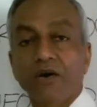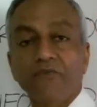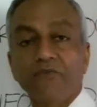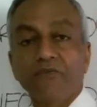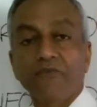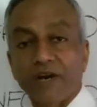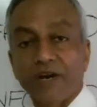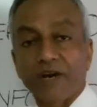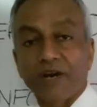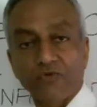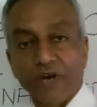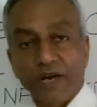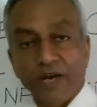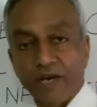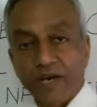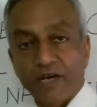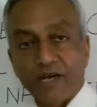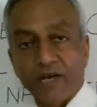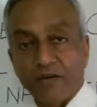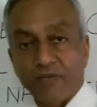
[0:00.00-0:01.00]
Forget
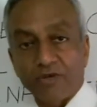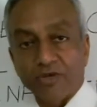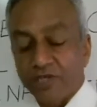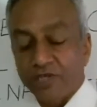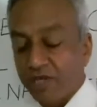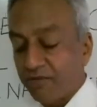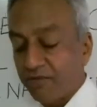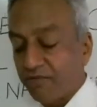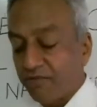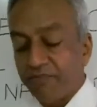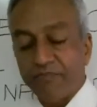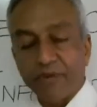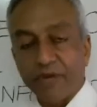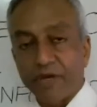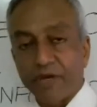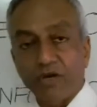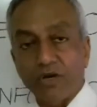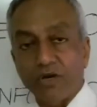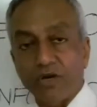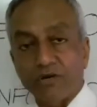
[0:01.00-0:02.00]
to any commercial,
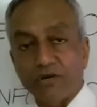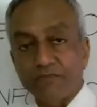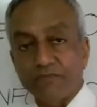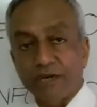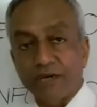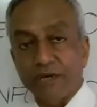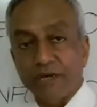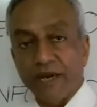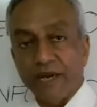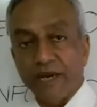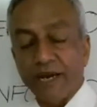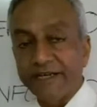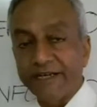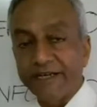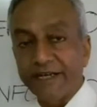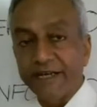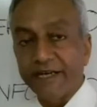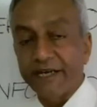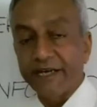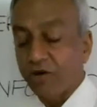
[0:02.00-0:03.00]

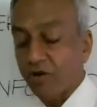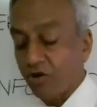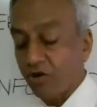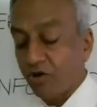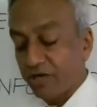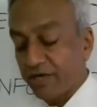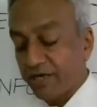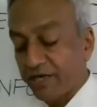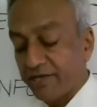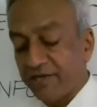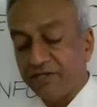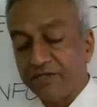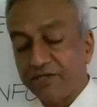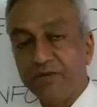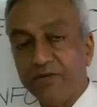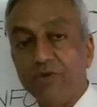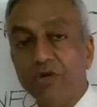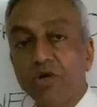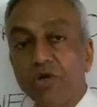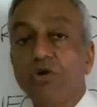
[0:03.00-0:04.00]
entity or
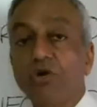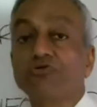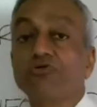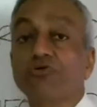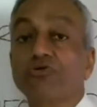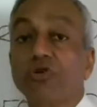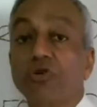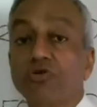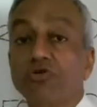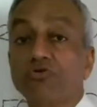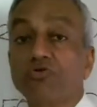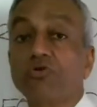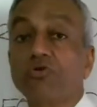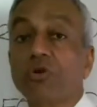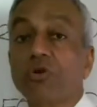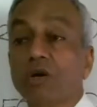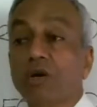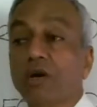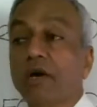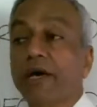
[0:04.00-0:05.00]
organization, but also not
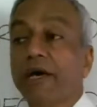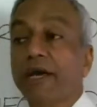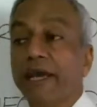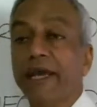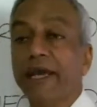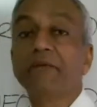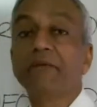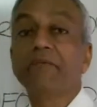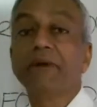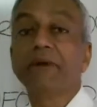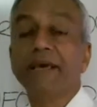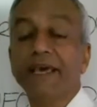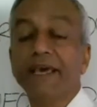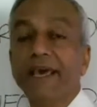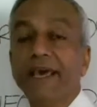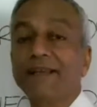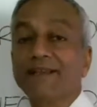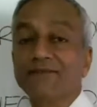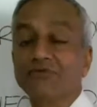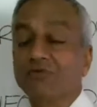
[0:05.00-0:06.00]
to
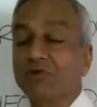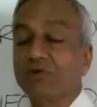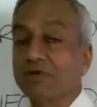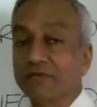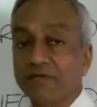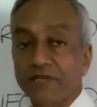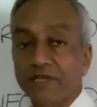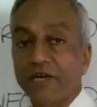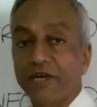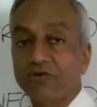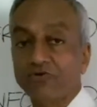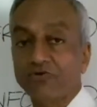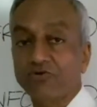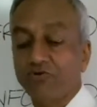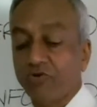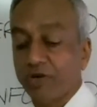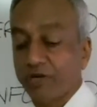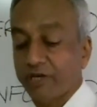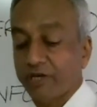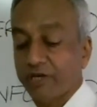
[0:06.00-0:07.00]
anybody else who doesn't need to
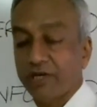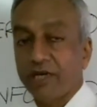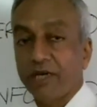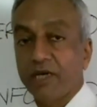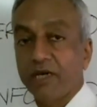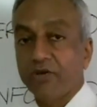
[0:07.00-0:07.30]
know it.